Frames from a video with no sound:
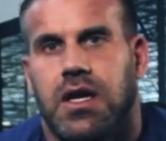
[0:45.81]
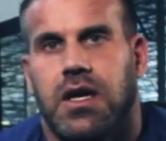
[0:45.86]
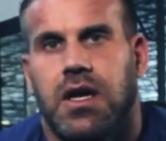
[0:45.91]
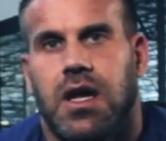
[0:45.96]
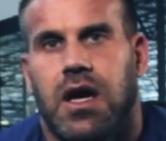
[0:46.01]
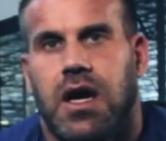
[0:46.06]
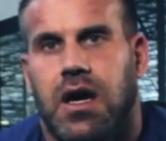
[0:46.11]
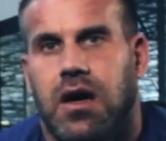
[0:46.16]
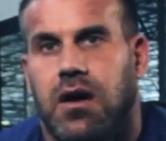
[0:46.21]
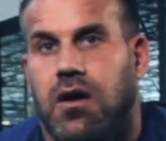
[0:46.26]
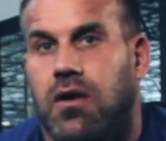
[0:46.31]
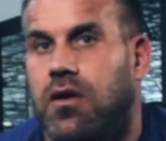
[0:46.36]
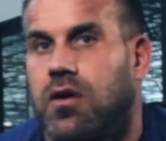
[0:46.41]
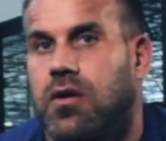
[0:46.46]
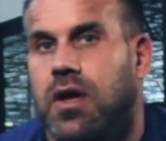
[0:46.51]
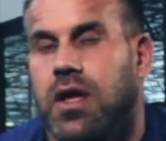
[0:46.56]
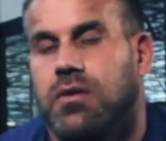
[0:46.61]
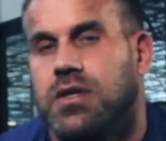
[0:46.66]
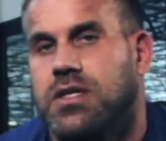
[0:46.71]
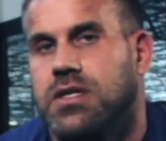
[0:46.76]
and uh,
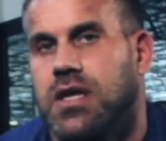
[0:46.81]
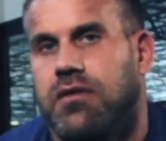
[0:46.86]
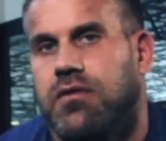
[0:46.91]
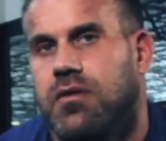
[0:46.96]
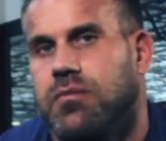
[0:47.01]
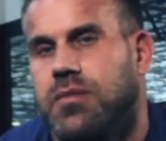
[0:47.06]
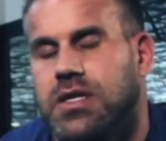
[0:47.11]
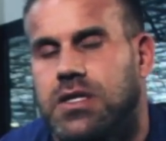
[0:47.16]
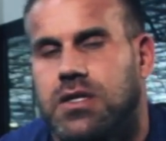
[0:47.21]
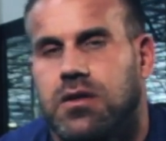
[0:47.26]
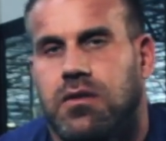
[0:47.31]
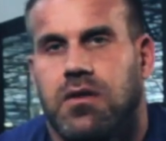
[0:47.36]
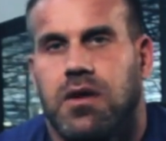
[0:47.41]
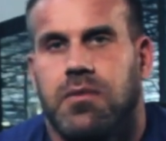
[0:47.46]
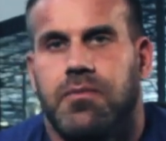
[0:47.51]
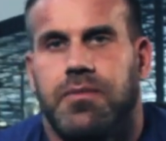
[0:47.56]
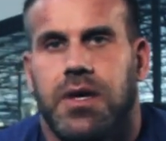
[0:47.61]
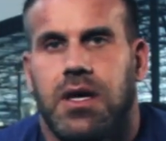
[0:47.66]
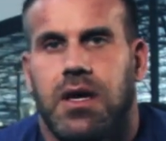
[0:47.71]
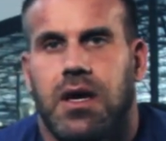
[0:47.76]
although he was never Mister
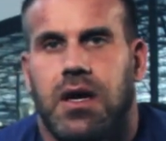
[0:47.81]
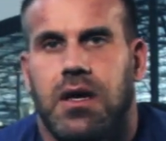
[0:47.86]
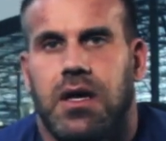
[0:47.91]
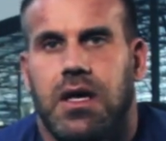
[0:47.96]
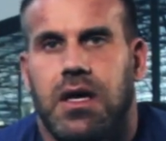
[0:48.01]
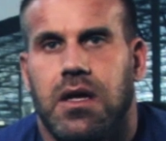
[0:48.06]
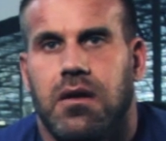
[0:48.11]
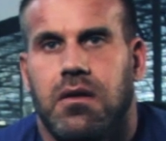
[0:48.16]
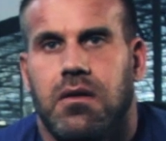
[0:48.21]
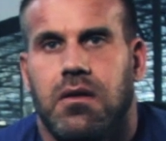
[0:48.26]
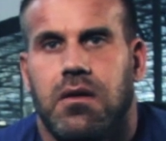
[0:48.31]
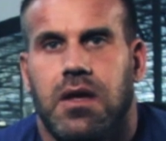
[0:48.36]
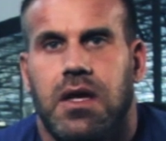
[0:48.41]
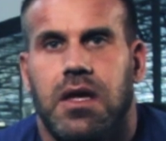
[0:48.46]
Olympia, he,